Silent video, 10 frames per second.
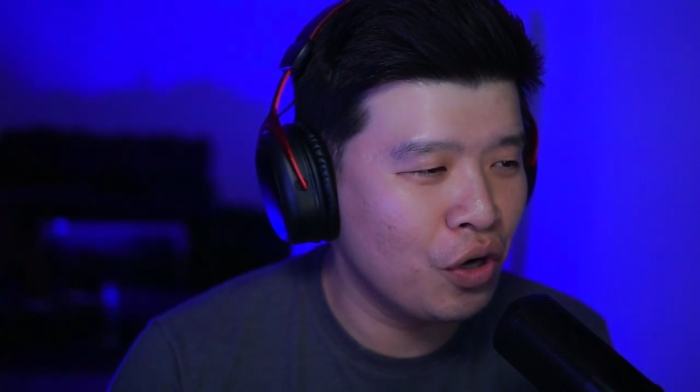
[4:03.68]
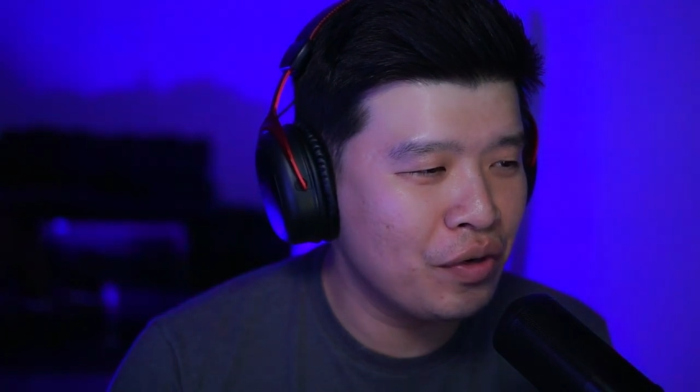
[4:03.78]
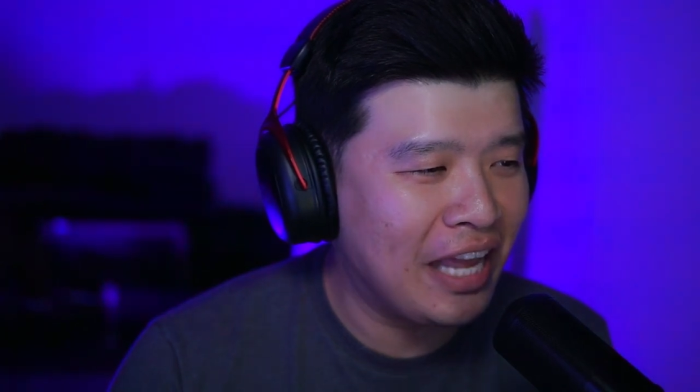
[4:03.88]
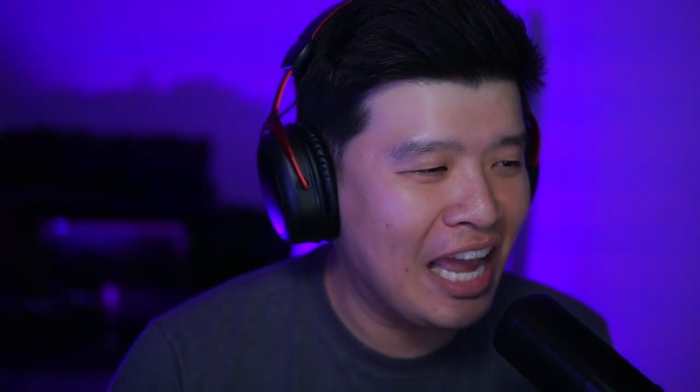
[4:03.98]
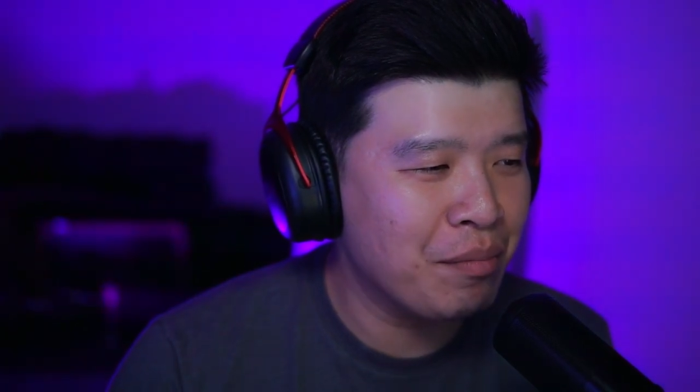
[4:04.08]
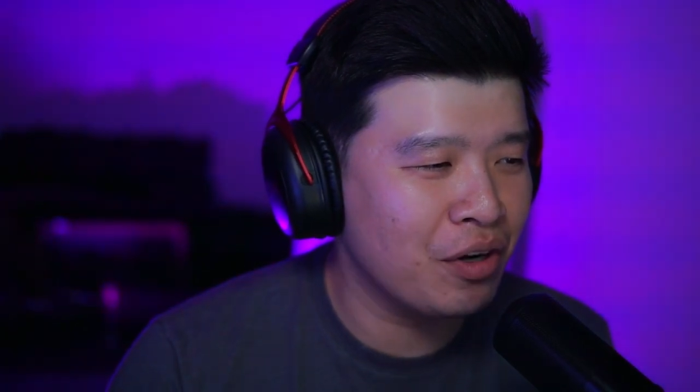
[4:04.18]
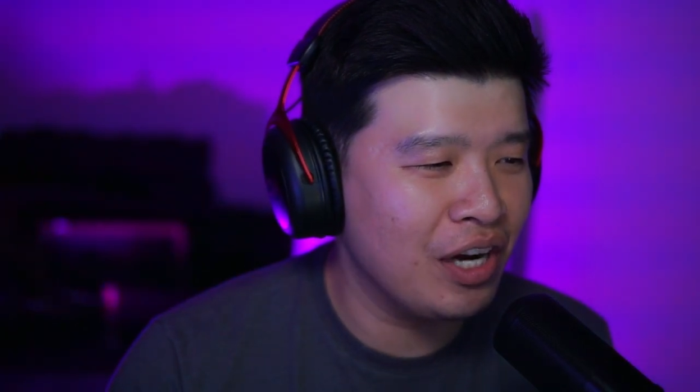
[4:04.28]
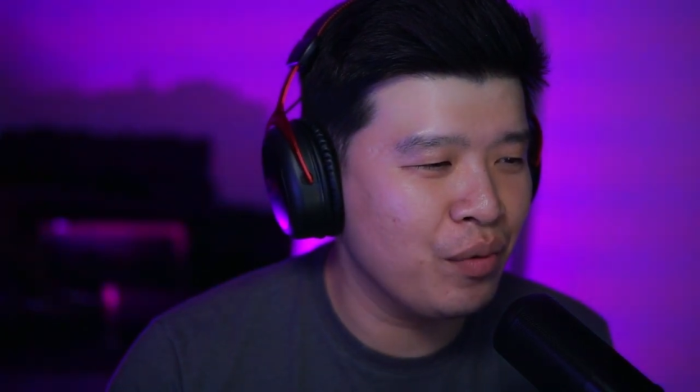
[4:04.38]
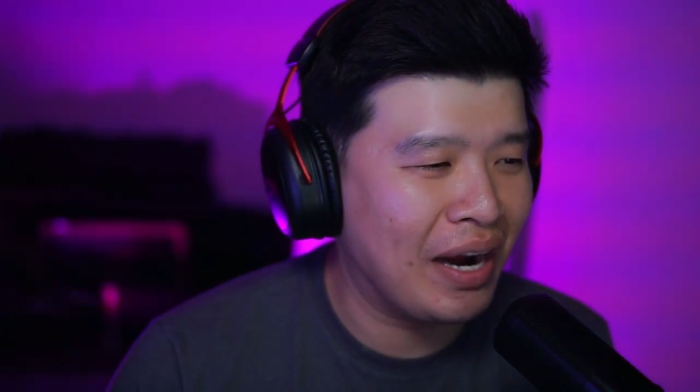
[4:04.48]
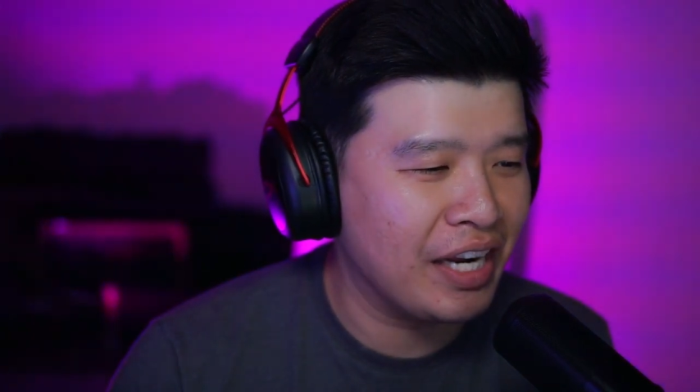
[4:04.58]
gamer
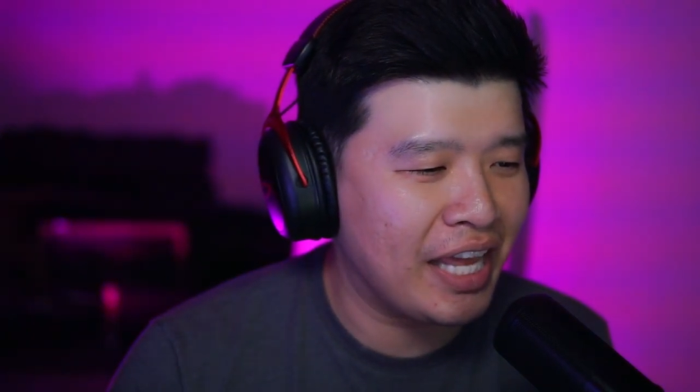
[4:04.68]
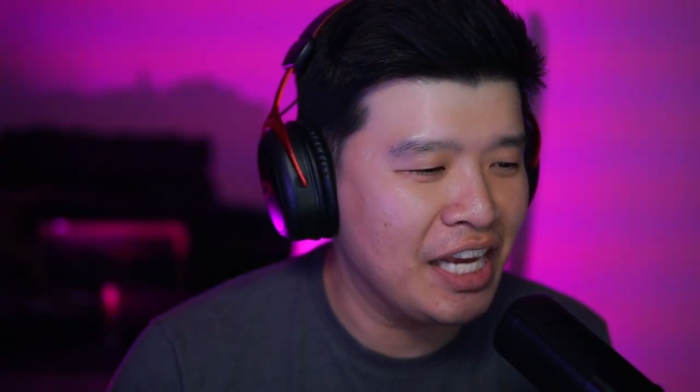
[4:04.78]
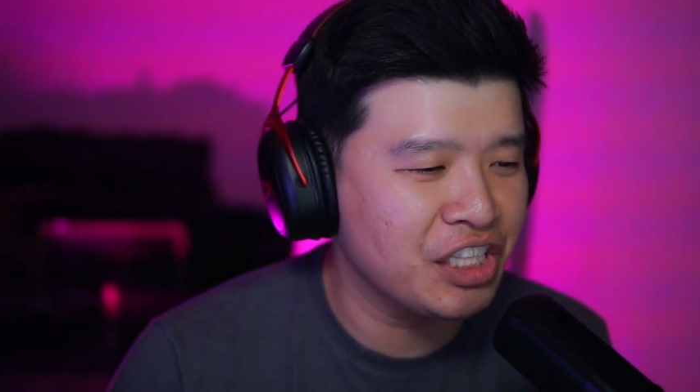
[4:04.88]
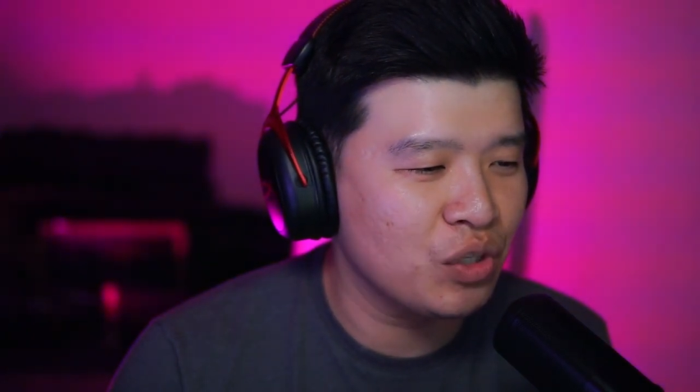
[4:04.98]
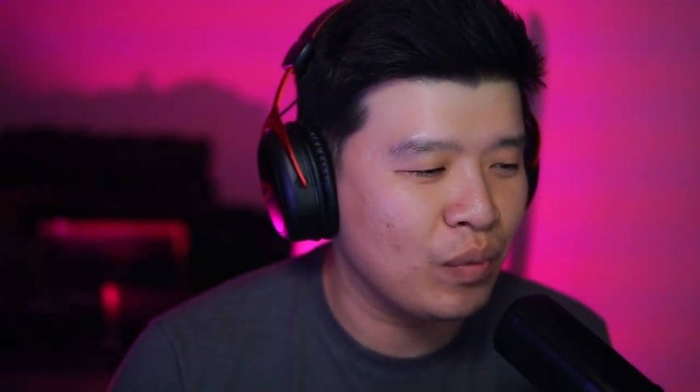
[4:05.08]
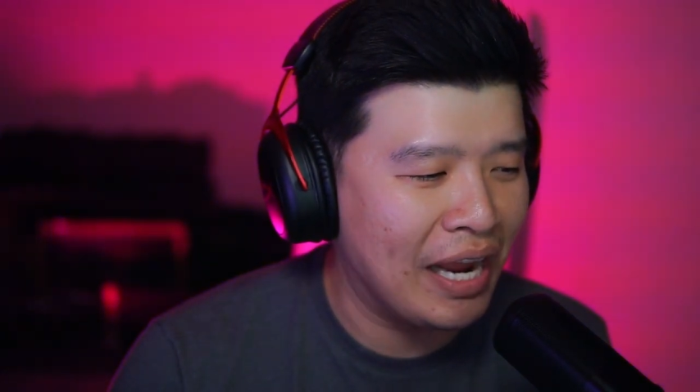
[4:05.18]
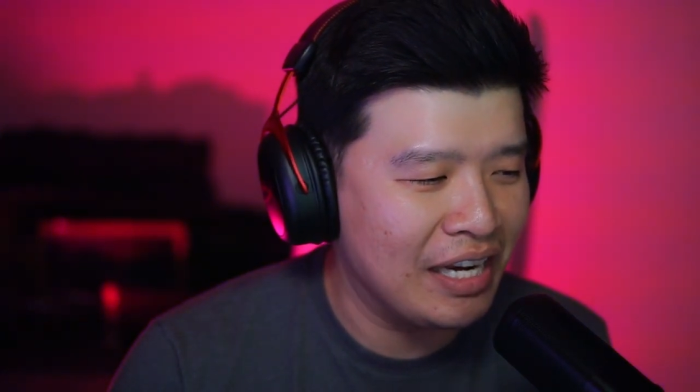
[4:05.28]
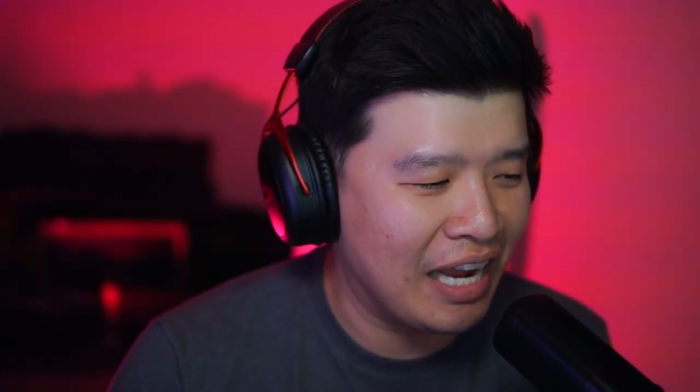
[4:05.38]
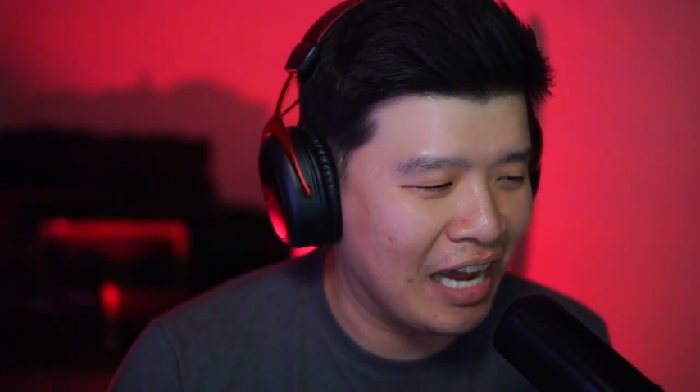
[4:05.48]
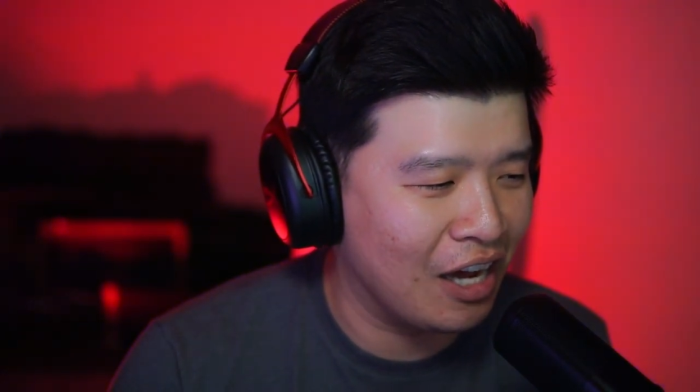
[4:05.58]
eradication
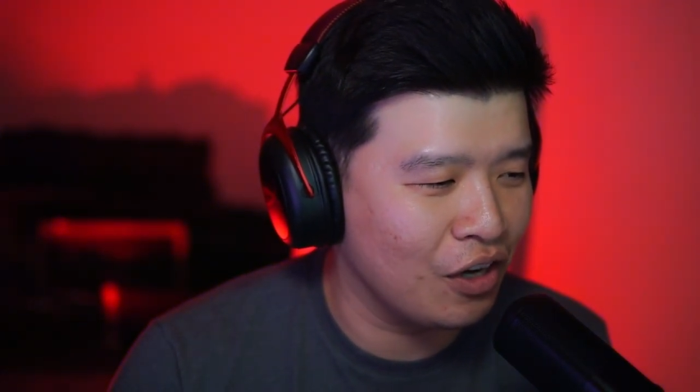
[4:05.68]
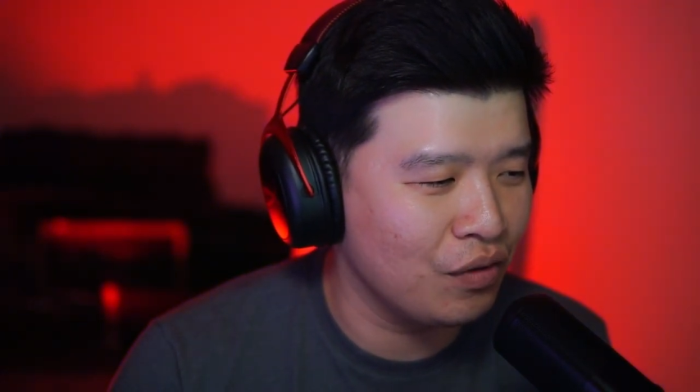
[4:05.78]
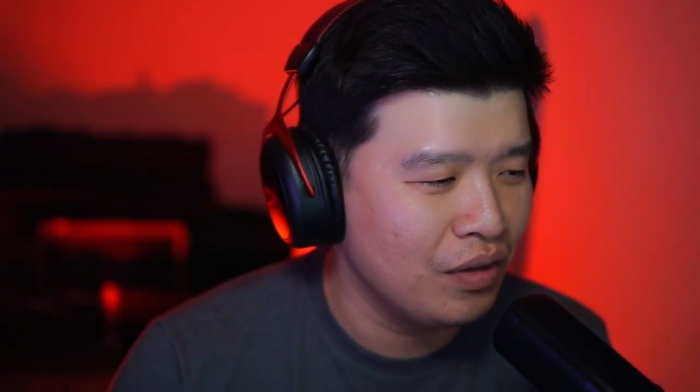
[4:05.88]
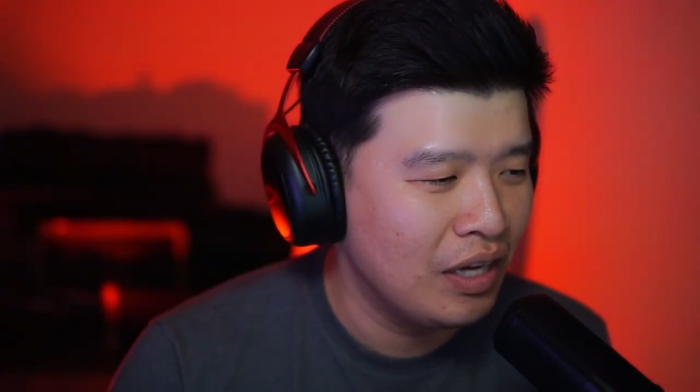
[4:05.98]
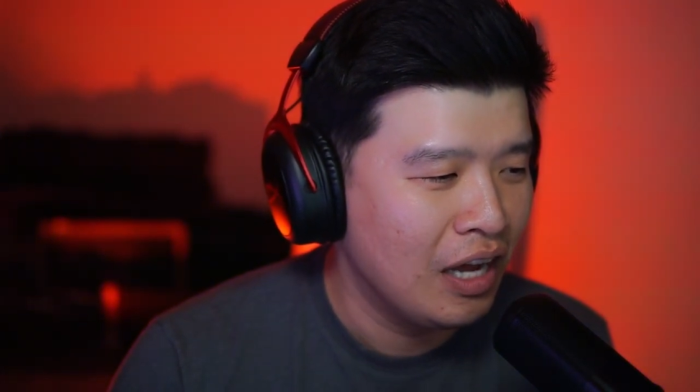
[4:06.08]
right now.